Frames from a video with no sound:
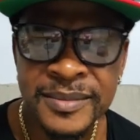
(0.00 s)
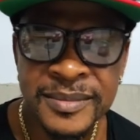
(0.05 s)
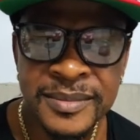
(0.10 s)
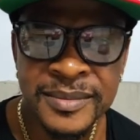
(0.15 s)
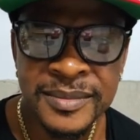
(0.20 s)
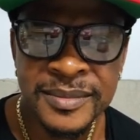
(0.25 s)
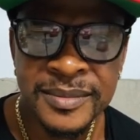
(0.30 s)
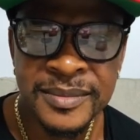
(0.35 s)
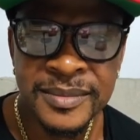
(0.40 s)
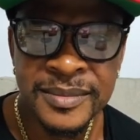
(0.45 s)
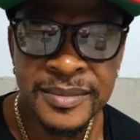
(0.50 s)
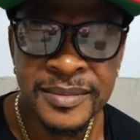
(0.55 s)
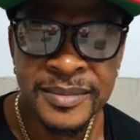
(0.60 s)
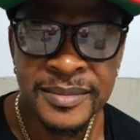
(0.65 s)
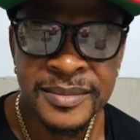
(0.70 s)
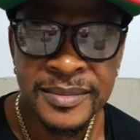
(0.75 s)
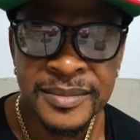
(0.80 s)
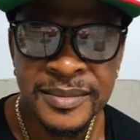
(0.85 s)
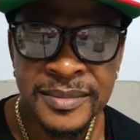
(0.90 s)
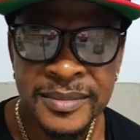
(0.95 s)

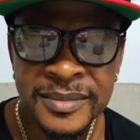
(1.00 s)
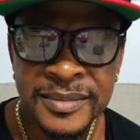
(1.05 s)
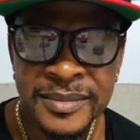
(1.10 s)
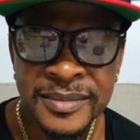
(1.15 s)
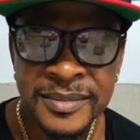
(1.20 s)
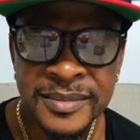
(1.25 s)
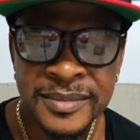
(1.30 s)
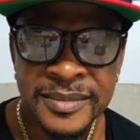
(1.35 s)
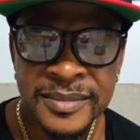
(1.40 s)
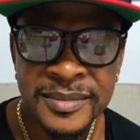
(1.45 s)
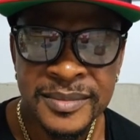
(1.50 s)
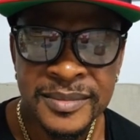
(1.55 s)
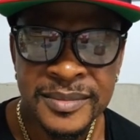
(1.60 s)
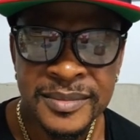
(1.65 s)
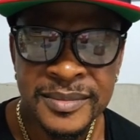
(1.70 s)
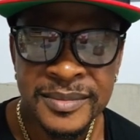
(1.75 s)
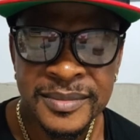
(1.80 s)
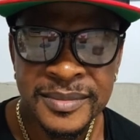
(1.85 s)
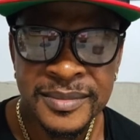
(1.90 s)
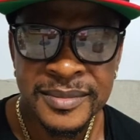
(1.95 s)

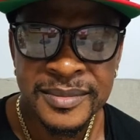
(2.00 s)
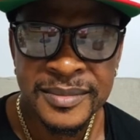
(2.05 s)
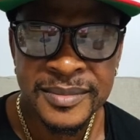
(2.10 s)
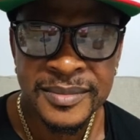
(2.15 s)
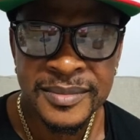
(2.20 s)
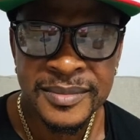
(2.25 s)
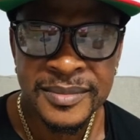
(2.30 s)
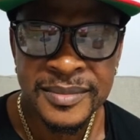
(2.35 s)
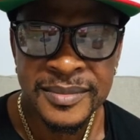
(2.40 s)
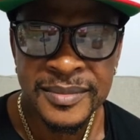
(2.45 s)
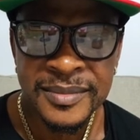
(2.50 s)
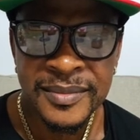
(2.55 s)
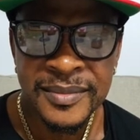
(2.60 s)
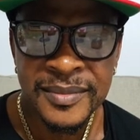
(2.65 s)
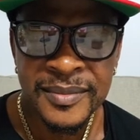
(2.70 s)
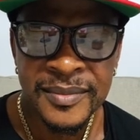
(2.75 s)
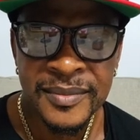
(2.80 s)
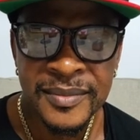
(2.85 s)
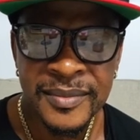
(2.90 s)
(no one is talking)